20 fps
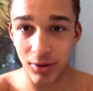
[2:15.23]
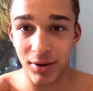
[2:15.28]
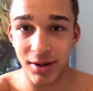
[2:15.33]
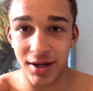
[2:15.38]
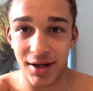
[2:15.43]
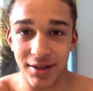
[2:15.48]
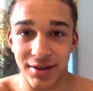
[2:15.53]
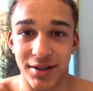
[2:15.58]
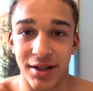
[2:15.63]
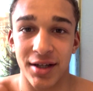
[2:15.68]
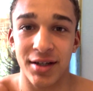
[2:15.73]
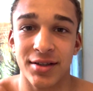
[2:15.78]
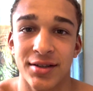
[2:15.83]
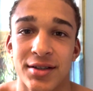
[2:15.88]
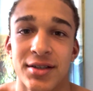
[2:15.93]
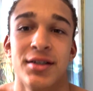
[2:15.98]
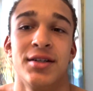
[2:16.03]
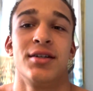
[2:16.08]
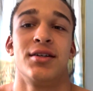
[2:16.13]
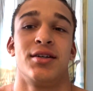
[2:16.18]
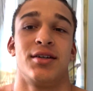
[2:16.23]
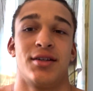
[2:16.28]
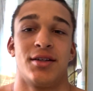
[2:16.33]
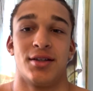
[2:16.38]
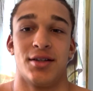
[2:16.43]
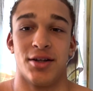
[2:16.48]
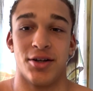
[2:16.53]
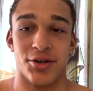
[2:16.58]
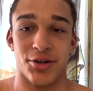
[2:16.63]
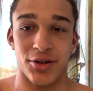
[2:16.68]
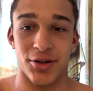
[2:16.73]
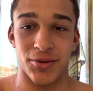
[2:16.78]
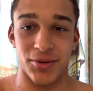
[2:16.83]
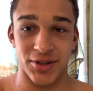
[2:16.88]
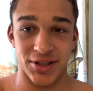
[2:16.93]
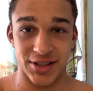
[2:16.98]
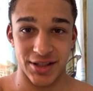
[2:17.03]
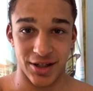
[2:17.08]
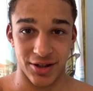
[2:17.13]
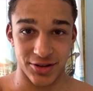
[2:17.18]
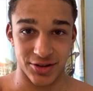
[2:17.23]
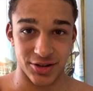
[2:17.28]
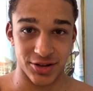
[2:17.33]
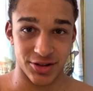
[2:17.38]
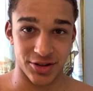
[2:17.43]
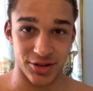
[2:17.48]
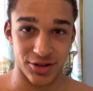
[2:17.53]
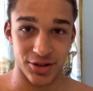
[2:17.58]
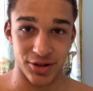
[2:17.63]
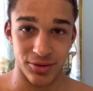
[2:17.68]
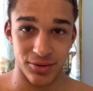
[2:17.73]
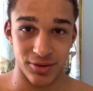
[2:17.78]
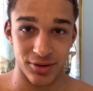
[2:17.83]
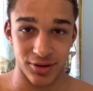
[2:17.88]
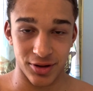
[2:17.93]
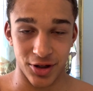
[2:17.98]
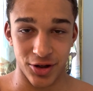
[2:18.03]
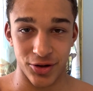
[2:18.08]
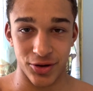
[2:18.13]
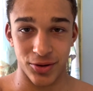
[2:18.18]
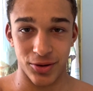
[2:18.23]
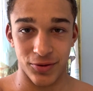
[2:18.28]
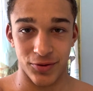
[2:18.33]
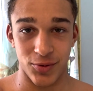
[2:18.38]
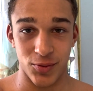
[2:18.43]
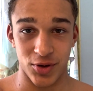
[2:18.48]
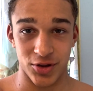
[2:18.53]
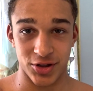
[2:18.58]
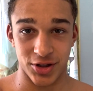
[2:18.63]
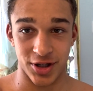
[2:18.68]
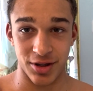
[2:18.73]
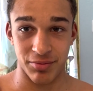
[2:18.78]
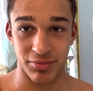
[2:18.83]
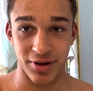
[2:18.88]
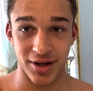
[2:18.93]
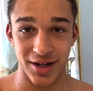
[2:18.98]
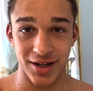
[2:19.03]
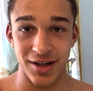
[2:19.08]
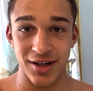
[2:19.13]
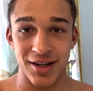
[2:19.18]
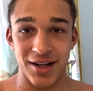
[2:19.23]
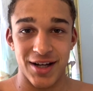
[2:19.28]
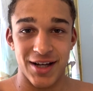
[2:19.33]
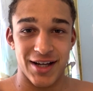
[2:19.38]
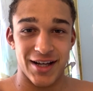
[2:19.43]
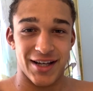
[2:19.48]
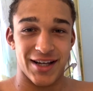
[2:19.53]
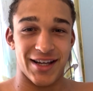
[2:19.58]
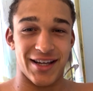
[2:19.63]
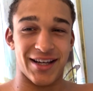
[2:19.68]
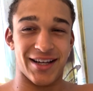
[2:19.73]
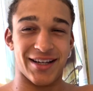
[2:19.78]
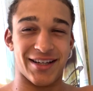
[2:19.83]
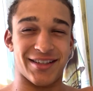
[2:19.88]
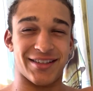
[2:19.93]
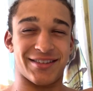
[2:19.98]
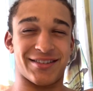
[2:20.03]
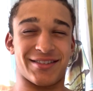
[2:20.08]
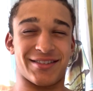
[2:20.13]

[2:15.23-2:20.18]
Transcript: get at that. Let her know what style she should do. Let her know if you want your hair braided. And,